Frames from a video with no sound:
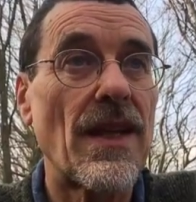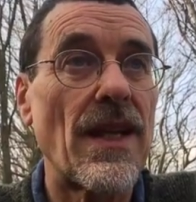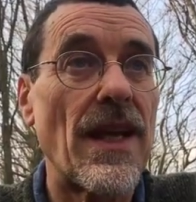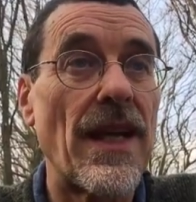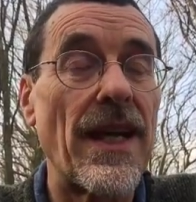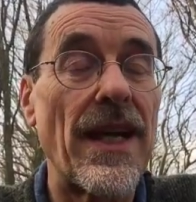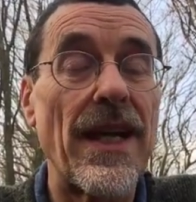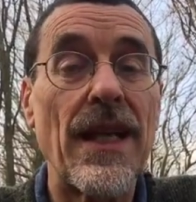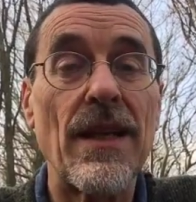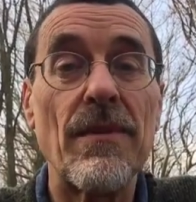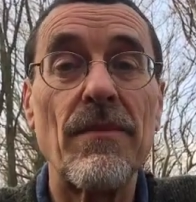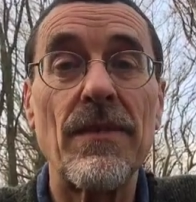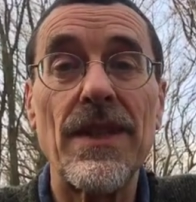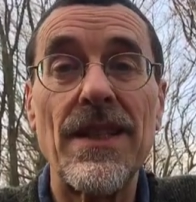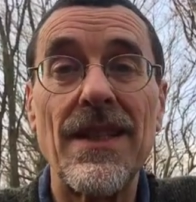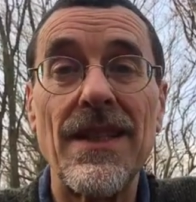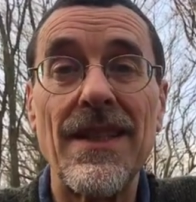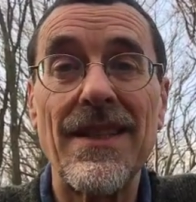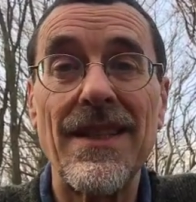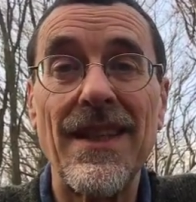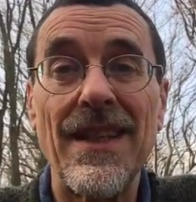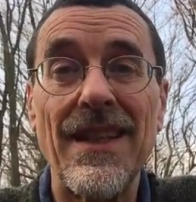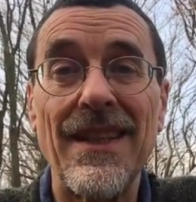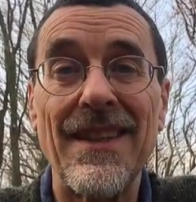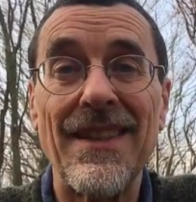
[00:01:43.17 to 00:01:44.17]
I
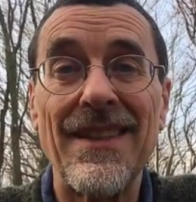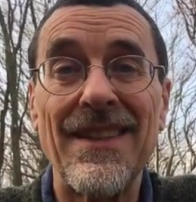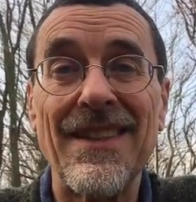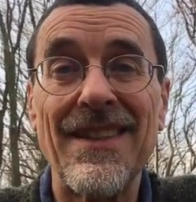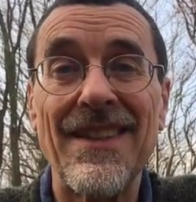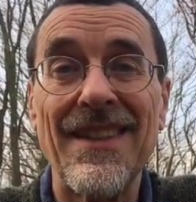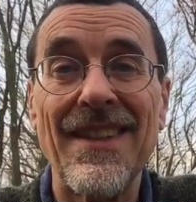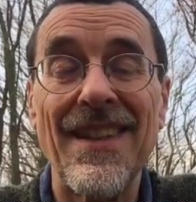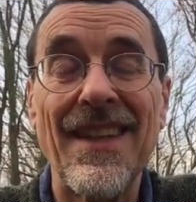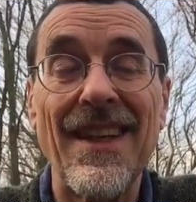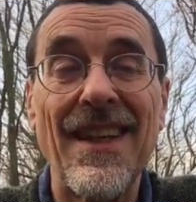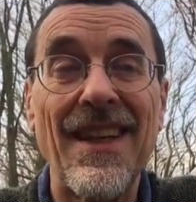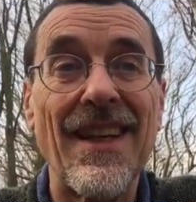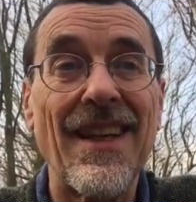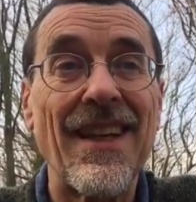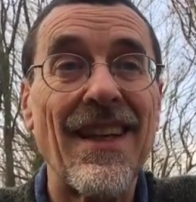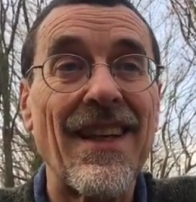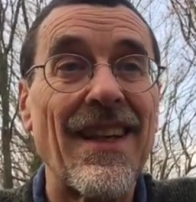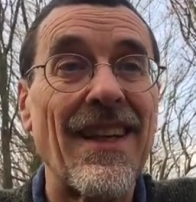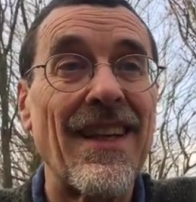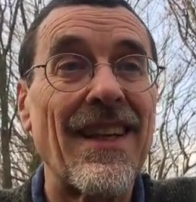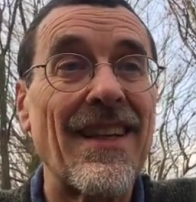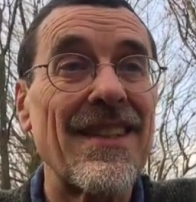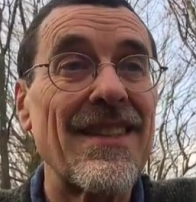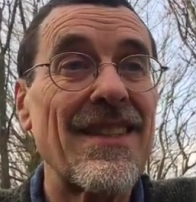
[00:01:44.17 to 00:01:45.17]
meditate.
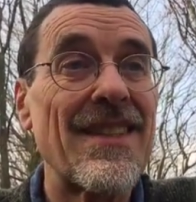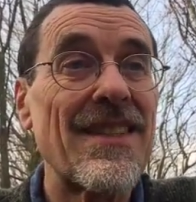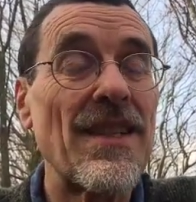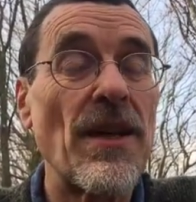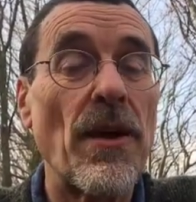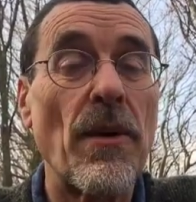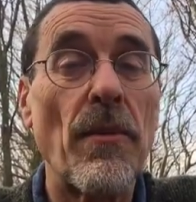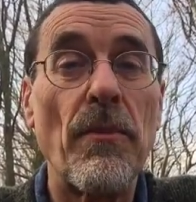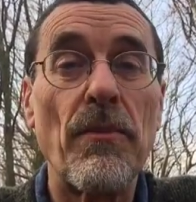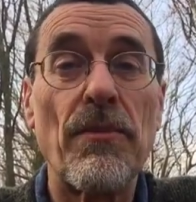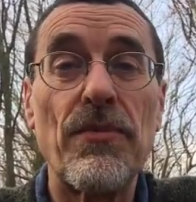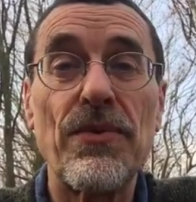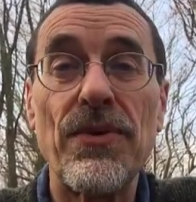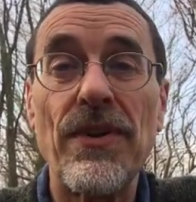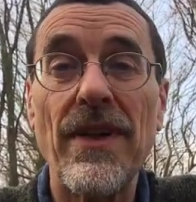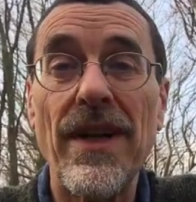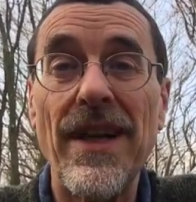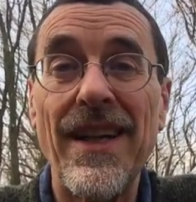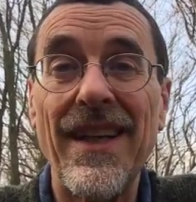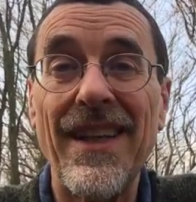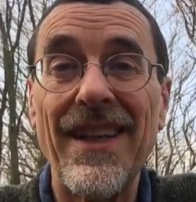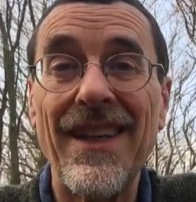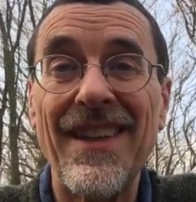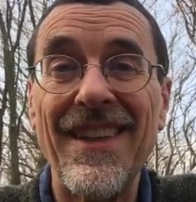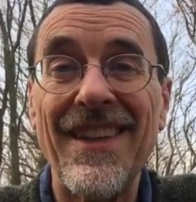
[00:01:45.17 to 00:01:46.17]
Some
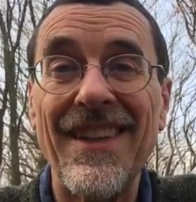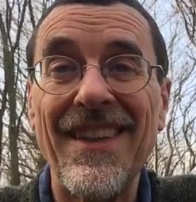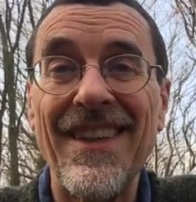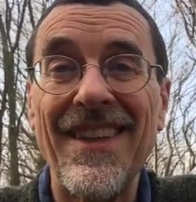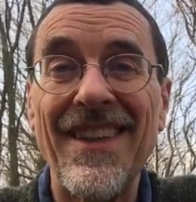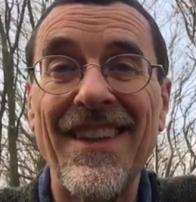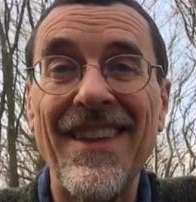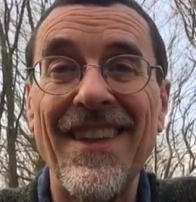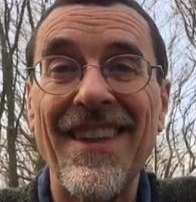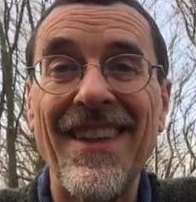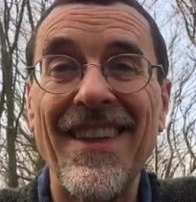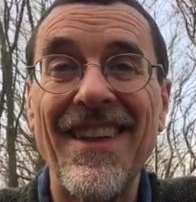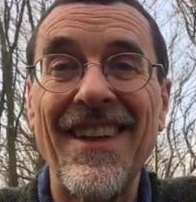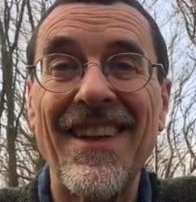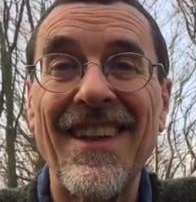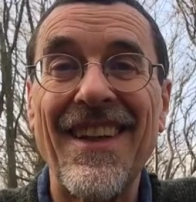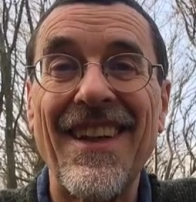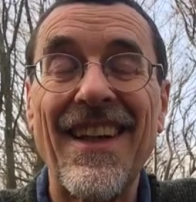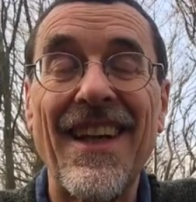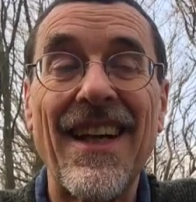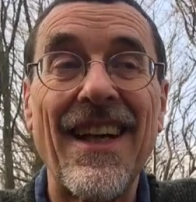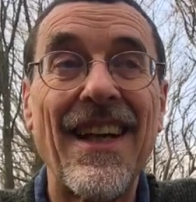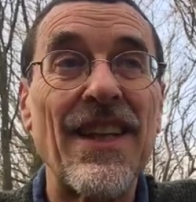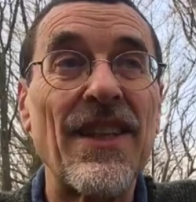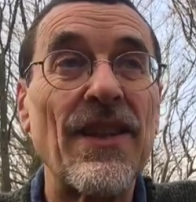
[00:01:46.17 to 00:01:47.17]
pray.
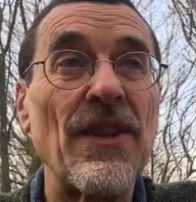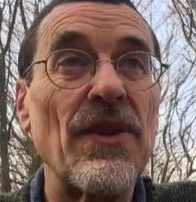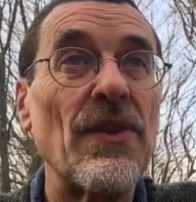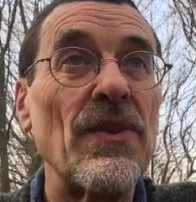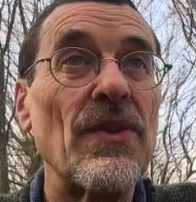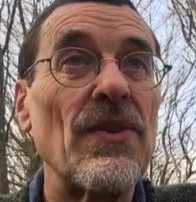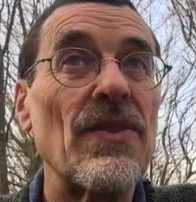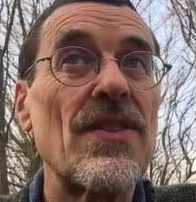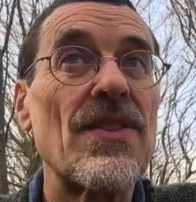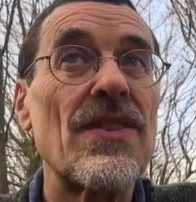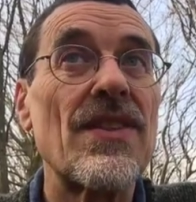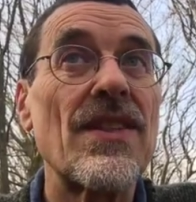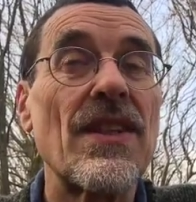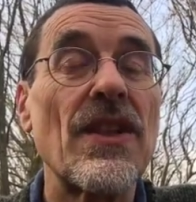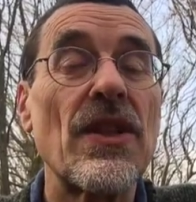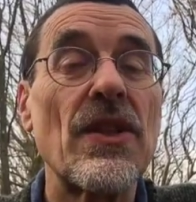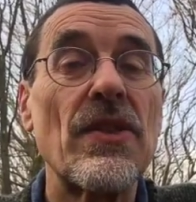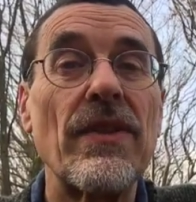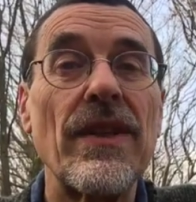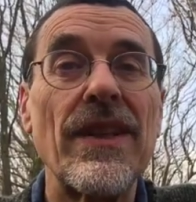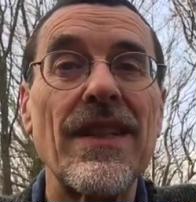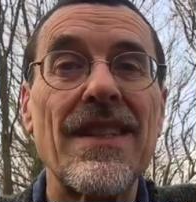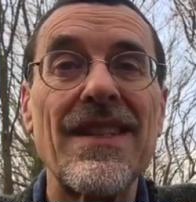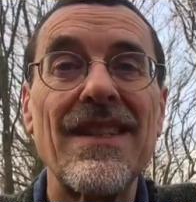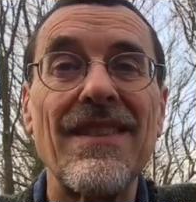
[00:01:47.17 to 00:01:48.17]
I use
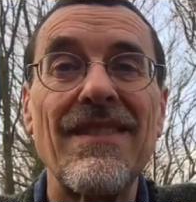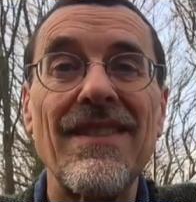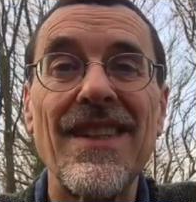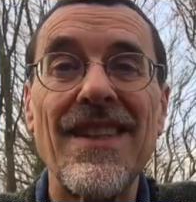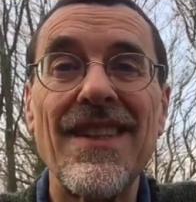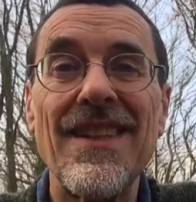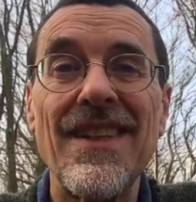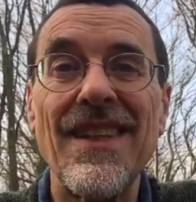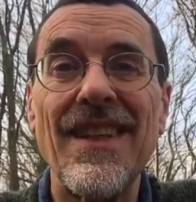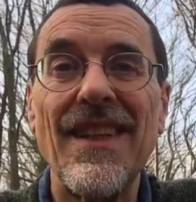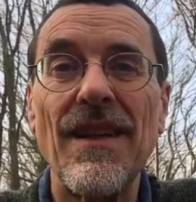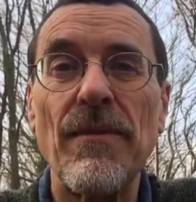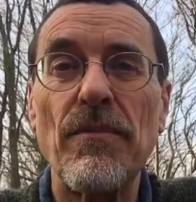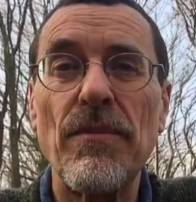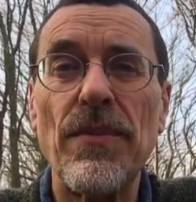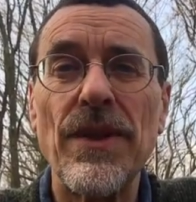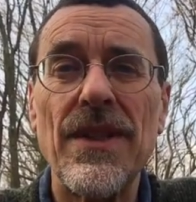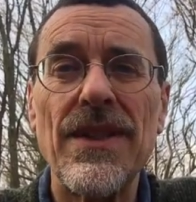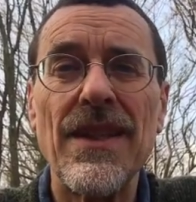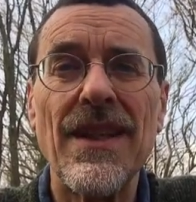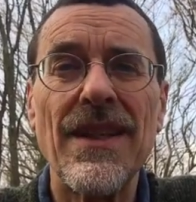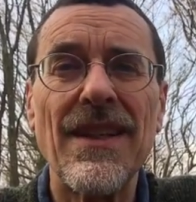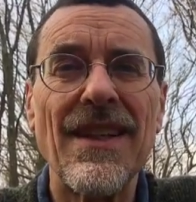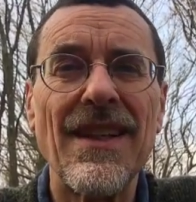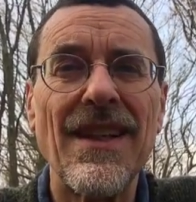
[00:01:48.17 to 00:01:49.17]
creativity,
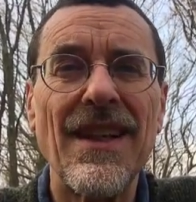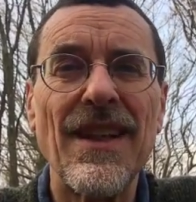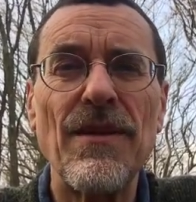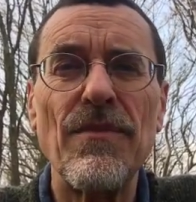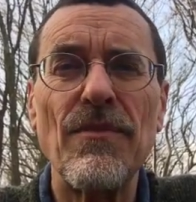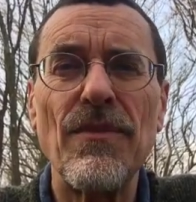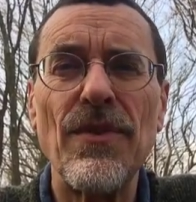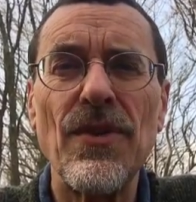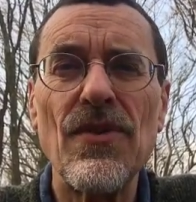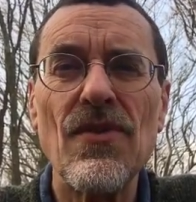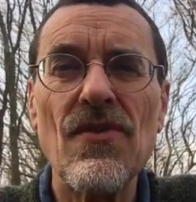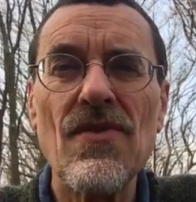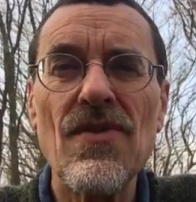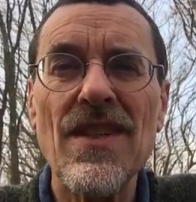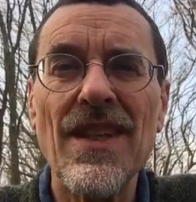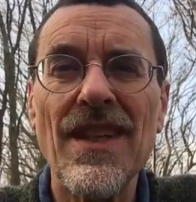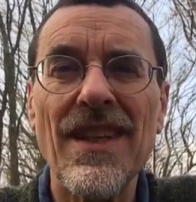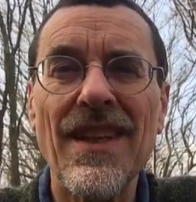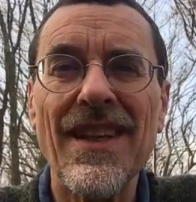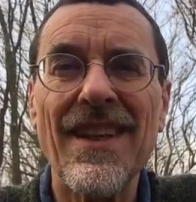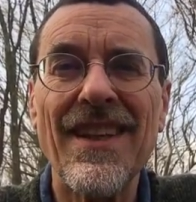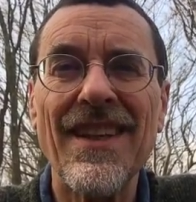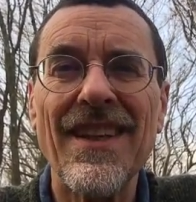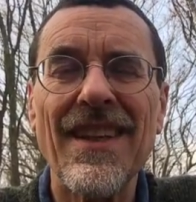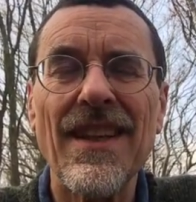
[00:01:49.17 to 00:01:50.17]
particularly
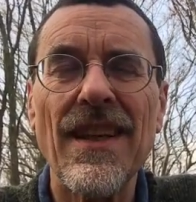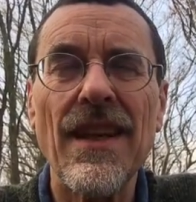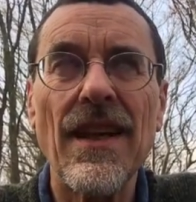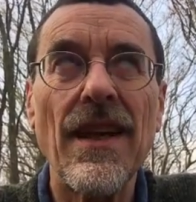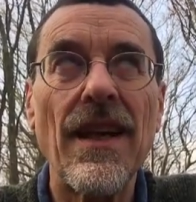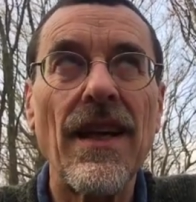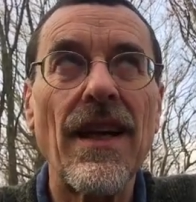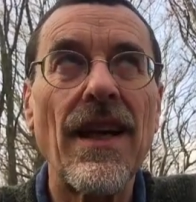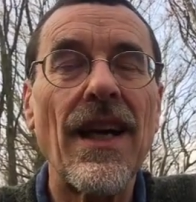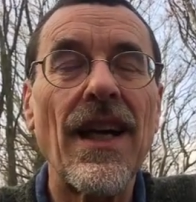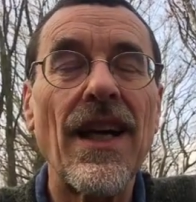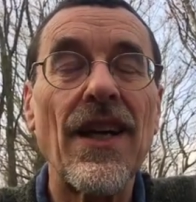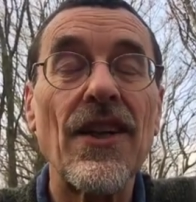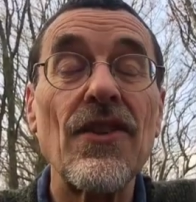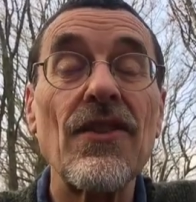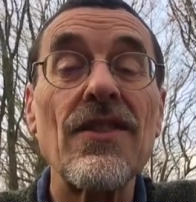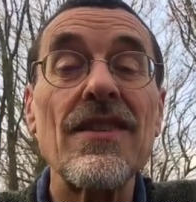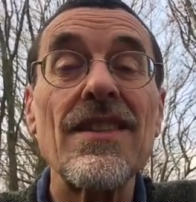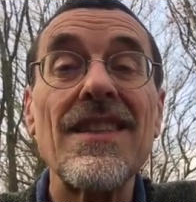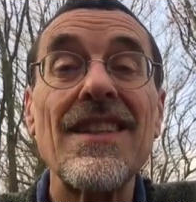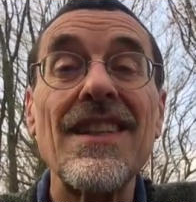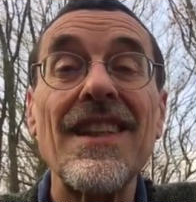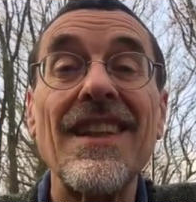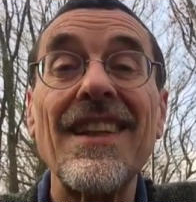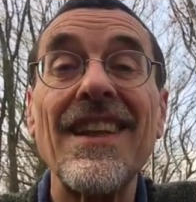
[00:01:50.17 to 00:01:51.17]
music. I
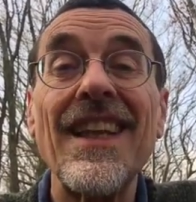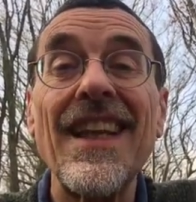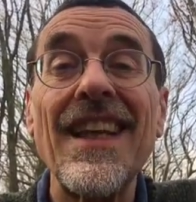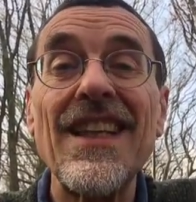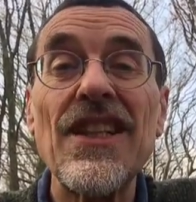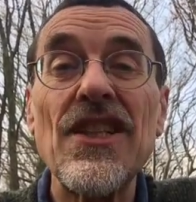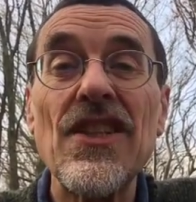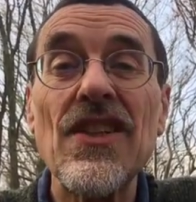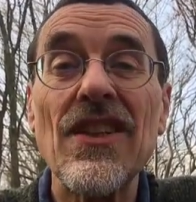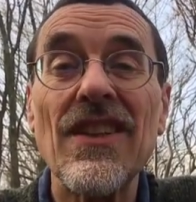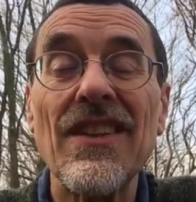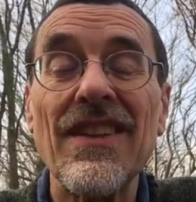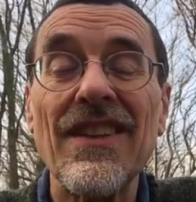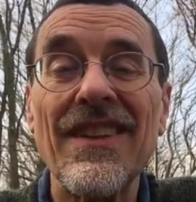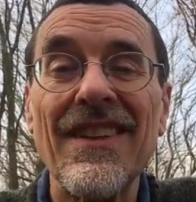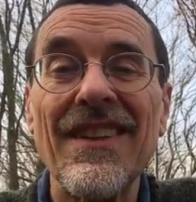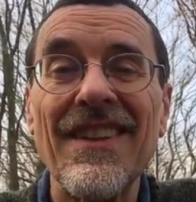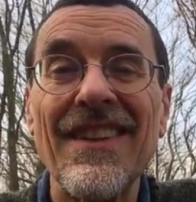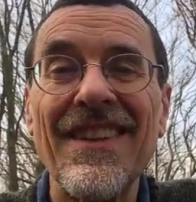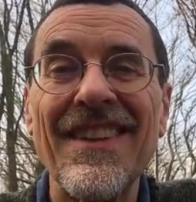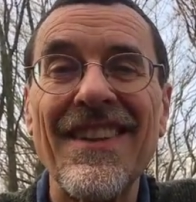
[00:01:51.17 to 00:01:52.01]
use nature.